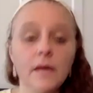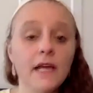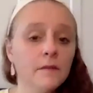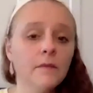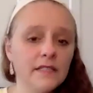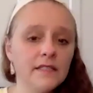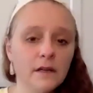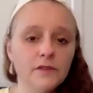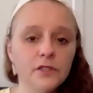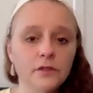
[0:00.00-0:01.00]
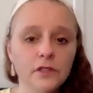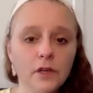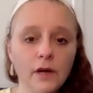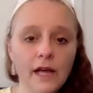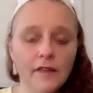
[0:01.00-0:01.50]
Myself too.
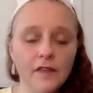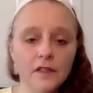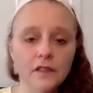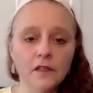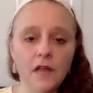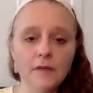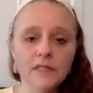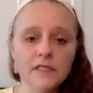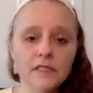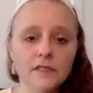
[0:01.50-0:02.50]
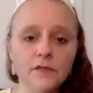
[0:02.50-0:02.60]
I had the Lyme disease